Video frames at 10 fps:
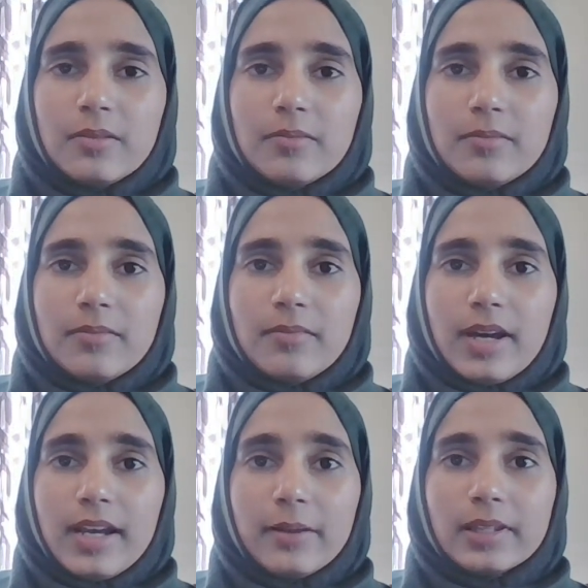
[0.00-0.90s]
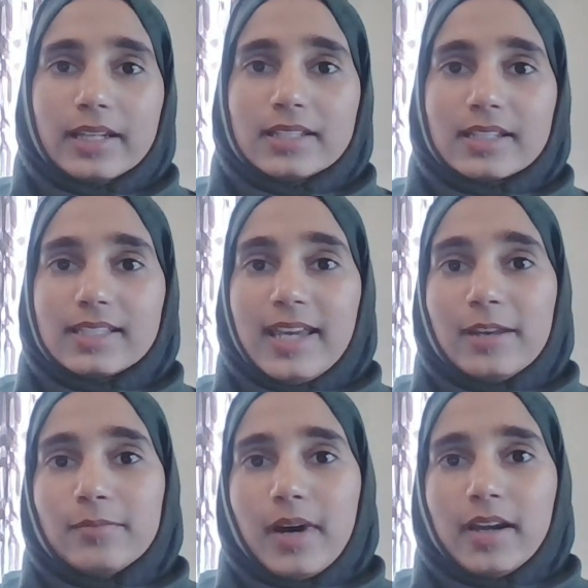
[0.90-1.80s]
um, and I would like to
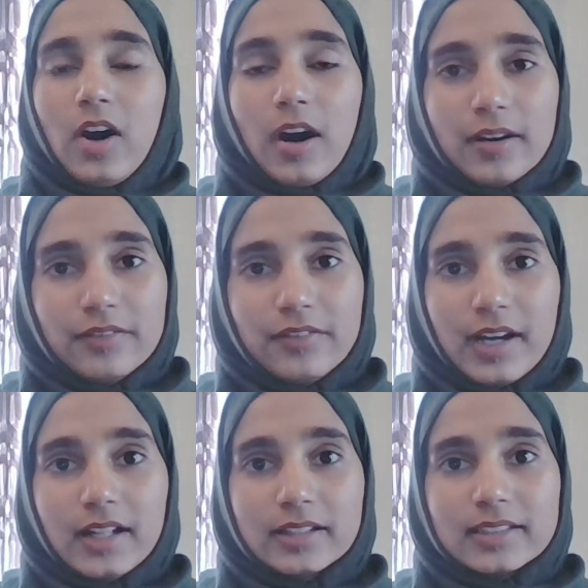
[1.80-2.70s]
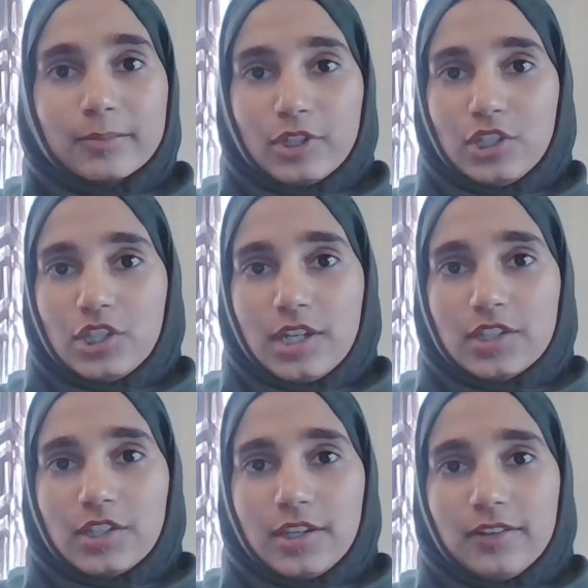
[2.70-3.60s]
extend my heartfelt
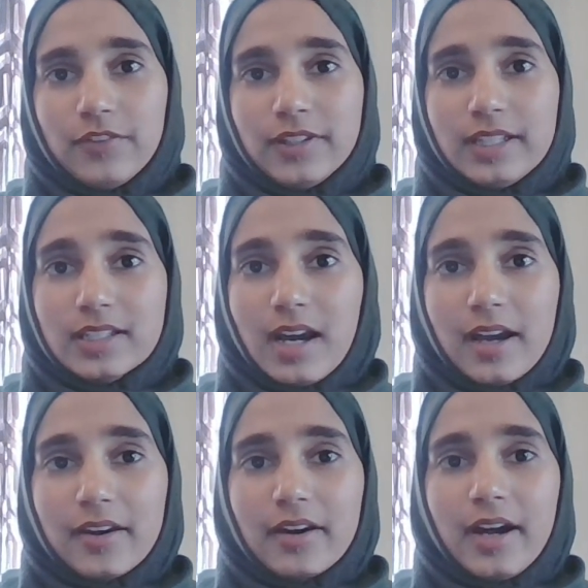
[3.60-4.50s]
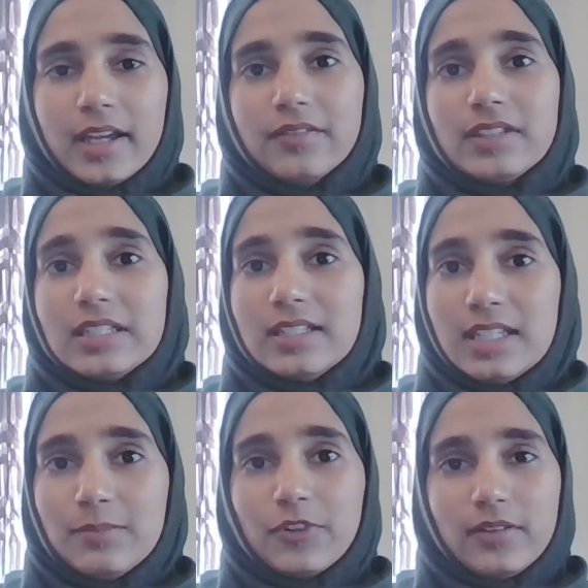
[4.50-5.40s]
appreciation for the entire I F T
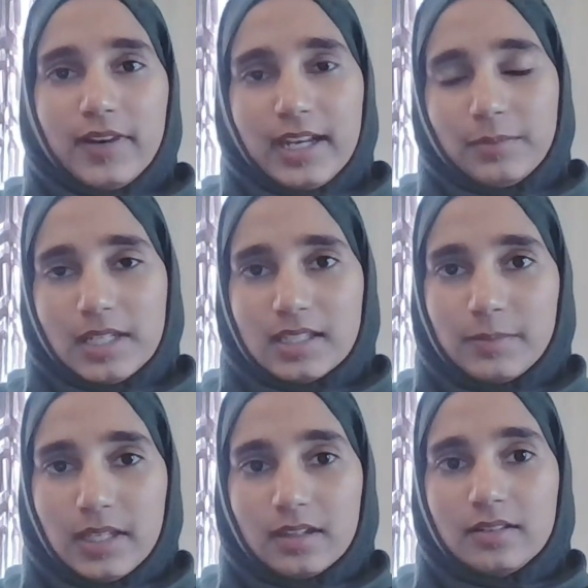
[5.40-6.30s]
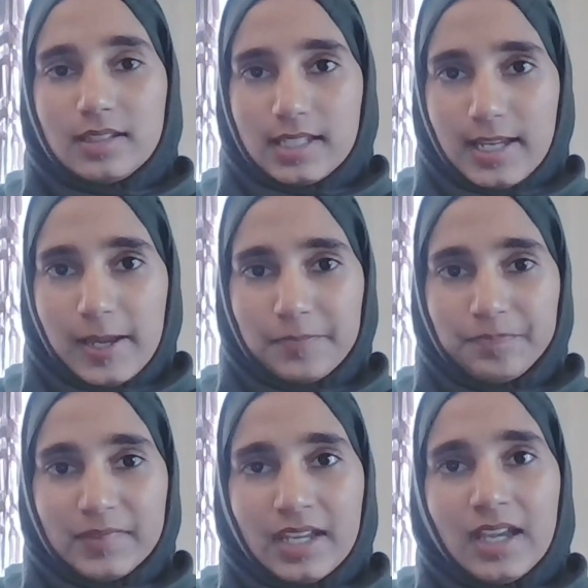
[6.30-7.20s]
team for inviting me to speak today.